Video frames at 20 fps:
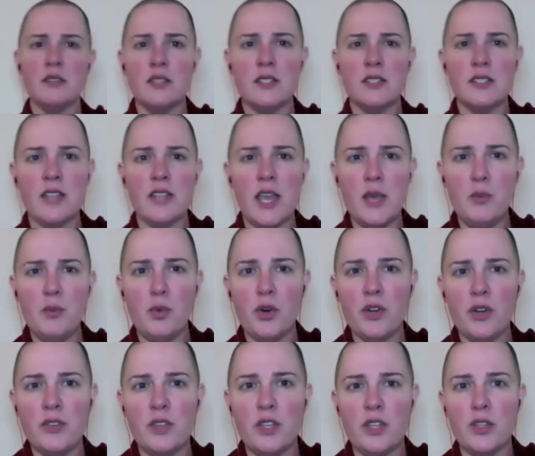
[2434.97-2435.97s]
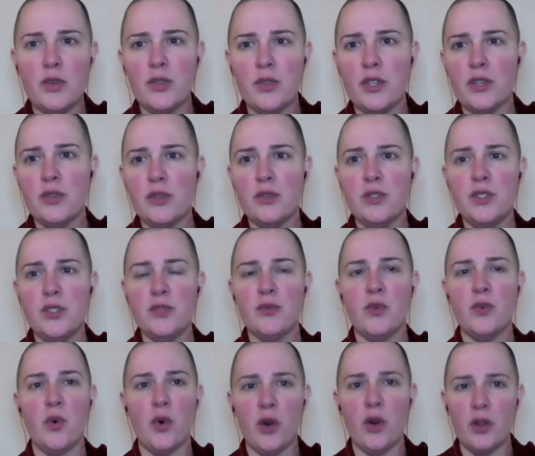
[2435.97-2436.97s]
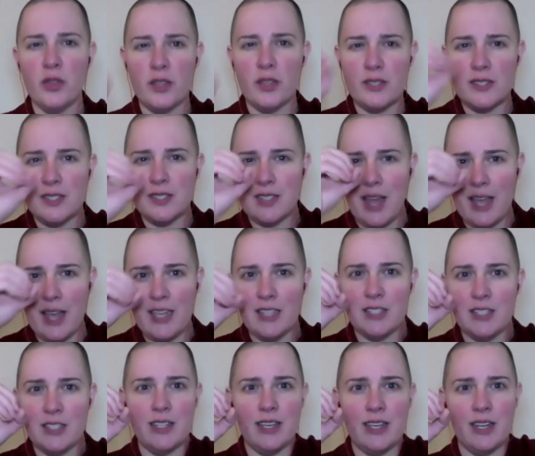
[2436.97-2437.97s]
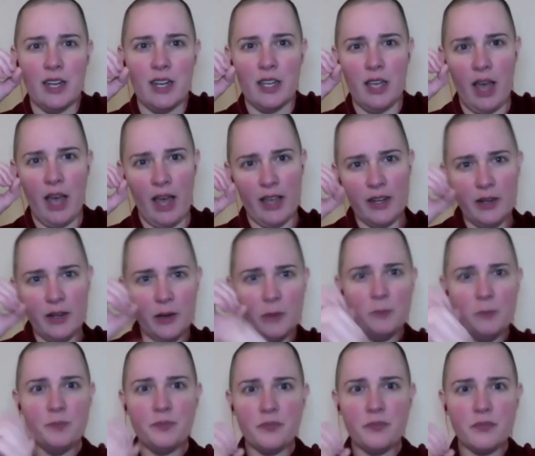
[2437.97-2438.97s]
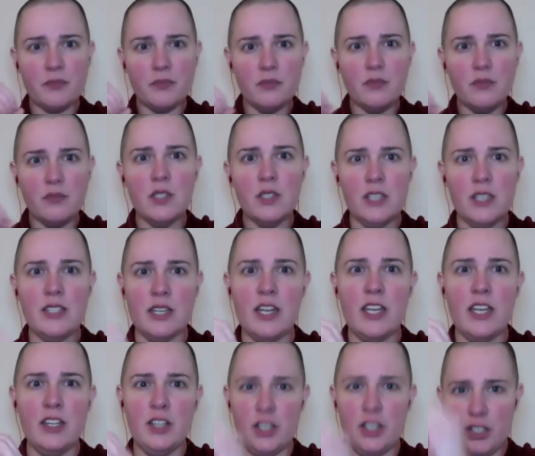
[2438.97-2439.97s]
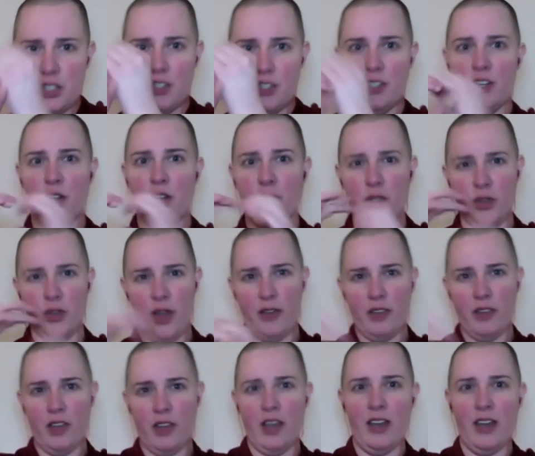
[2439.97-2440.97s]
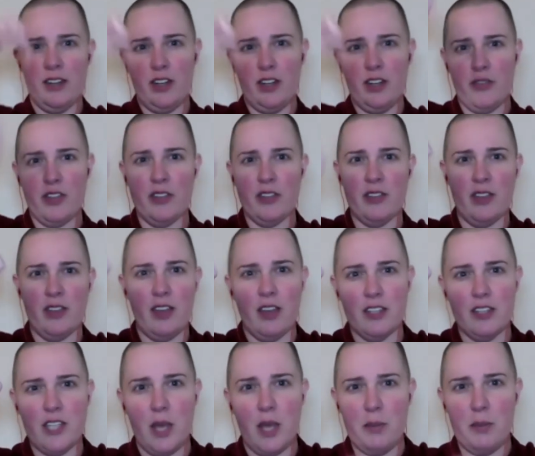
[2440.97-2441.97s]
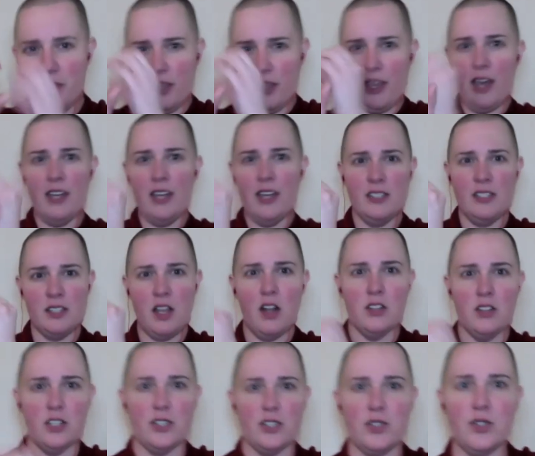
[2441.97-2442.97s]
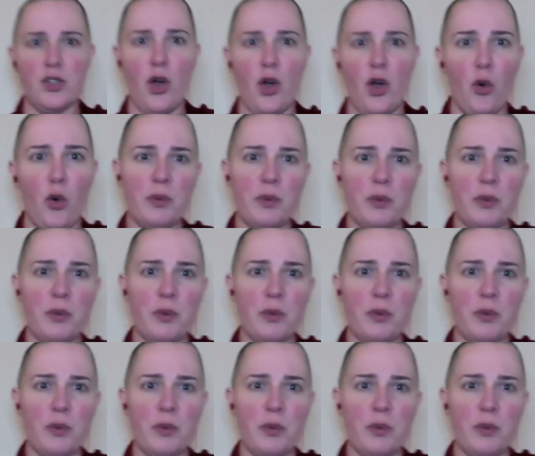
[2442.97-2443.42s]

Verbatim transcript: same word that you use for the sight in a gun? Because in English, you know, you have a gun and you have the thing on top of the gun. It's called a scope.